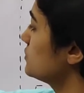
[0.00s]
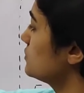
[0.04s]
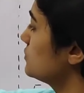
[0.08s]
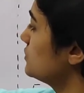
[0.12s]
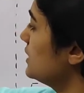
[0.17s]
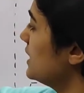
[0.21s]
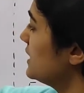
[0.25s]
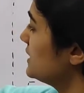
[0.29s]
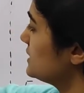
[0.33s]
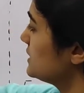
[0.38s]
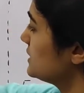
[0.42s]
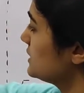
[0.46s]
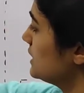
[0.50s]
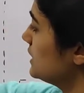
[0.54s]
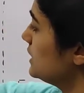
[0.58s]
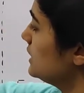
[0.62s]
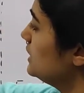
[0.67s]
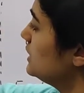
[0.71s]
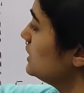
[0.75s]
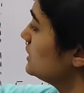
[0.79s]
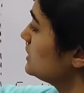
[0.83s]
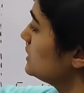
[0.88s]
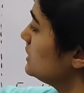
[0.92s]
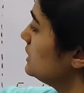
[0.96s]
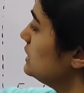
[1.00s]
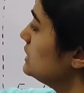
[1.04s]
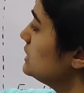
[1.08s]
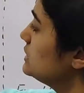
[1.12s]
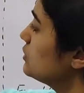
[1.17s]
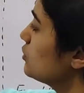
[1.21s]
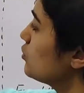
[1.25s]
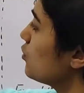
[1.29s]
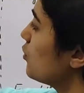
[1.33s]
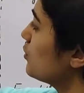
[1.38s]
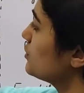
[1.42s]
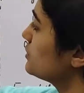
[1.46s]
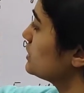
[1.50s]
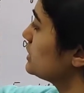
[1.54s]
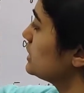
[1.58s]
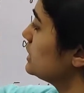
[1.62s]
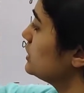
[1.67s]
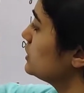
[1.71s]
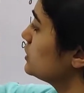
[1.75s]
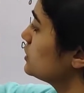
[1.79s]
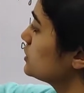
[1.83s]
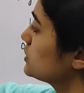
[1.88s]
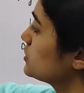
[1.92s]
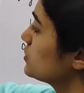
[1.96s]
let's say this is the
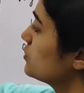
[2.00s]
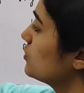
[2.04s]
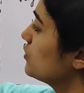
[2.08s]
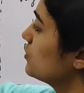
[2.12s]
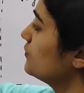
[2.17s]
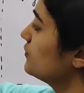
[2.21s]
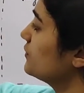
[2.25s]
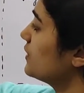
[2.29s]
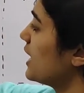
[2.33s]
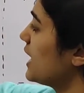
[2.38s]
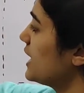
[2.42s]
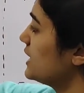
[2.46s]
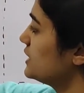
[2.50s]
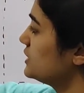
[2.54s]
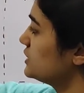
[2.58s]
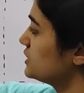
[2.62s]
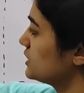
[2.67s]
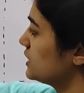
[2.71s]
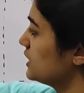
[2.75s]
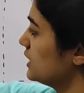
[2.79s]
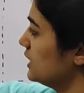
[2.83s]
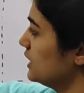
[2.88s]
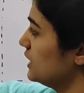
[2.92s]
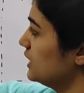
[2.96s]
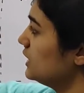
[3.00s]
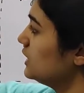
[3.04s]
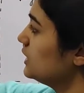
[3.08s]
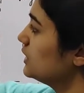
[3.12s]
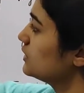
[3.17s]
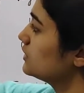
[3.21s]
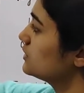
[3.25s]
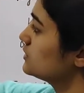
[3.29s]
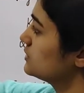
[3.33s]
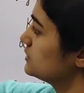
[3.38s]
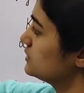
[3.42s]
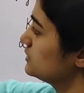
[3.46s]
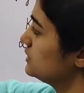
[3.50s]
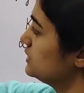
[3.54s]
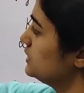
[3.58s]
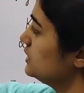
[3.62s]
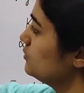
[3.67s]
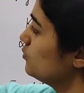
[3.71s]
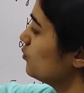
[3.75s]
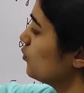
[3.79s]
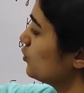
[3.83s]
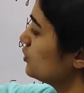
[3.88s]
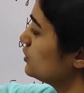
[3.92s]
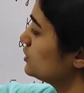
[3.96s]
concentration of HA, C
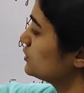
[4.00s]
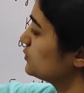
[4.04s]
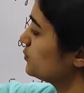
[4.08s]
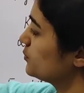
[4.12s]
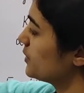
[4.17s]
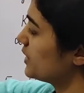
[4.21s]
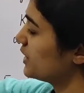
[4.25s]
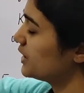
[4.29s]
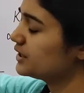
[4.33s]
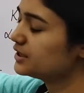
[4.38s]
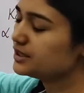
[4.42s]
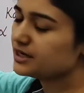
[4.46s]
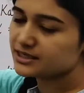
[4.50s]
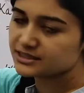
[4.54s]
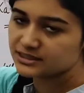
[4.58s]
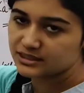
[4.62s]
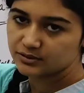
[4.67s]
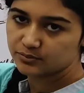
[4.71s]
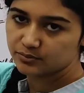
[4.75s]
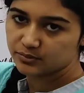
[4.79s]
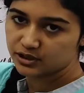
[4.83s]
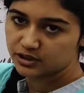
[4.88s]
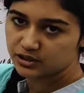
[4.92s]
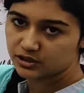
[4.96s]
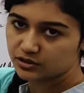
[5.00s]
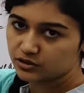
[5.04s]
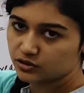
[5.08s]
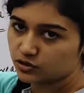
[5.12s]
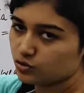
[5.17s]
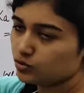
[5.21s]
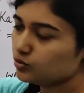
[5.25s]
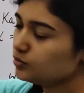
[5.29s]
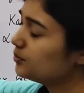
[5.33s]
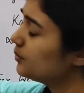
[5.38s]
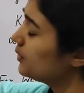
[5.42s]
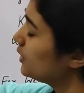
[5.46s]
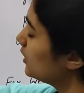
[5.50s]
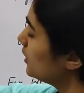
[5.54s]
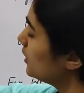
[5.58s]
moles per decimeter cube.